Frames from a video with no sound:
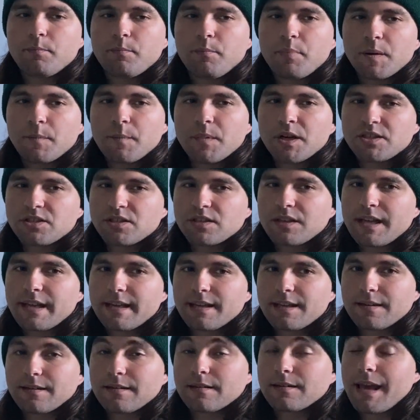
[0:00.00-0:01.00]
but much
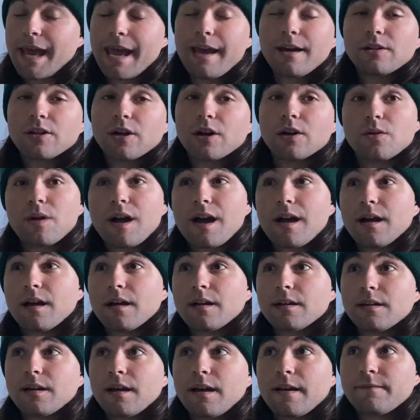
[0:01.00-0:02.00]
like Halo,
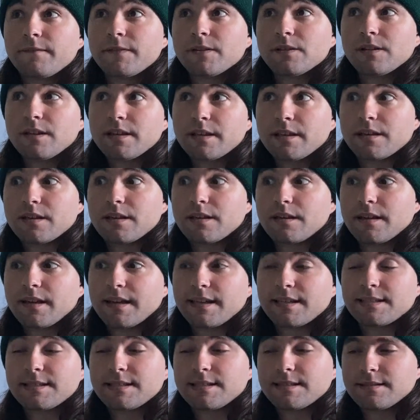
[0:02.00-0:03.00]
I feel like
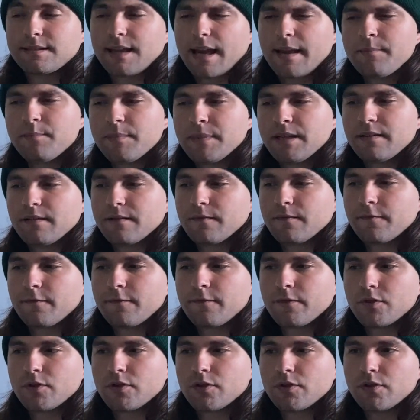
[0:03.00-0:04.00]
excitement
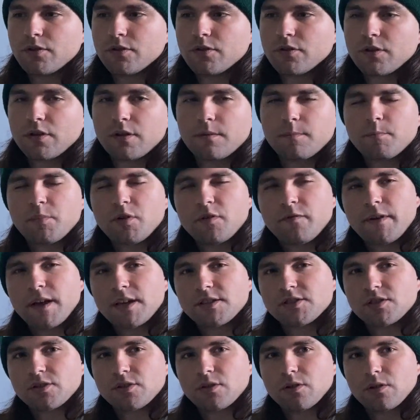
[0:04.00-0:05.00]
for
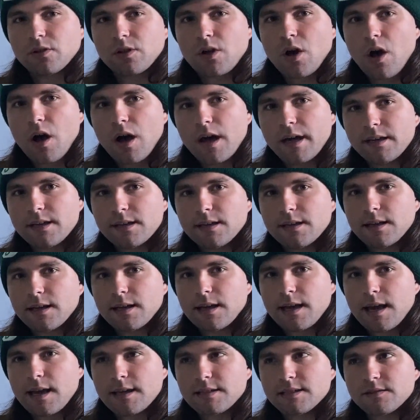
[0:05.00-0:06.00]
professional COD
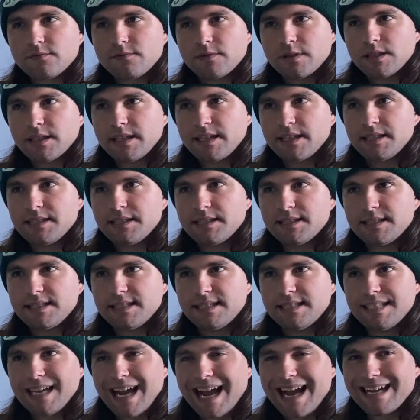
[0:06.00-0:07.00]
has really
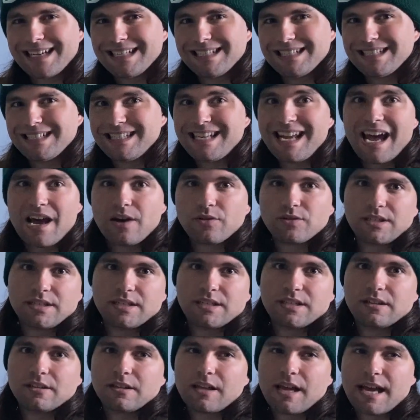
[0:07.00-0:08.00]
died down
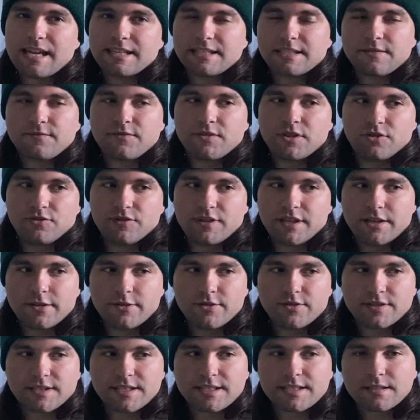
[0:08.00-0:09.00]
in the last few
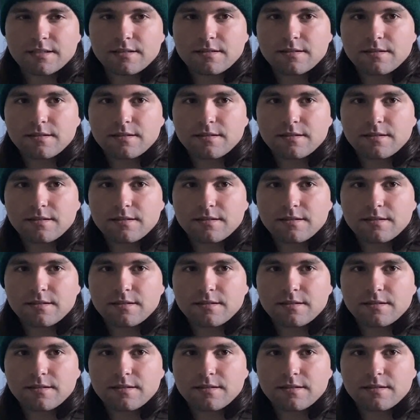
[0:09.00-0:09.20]
years.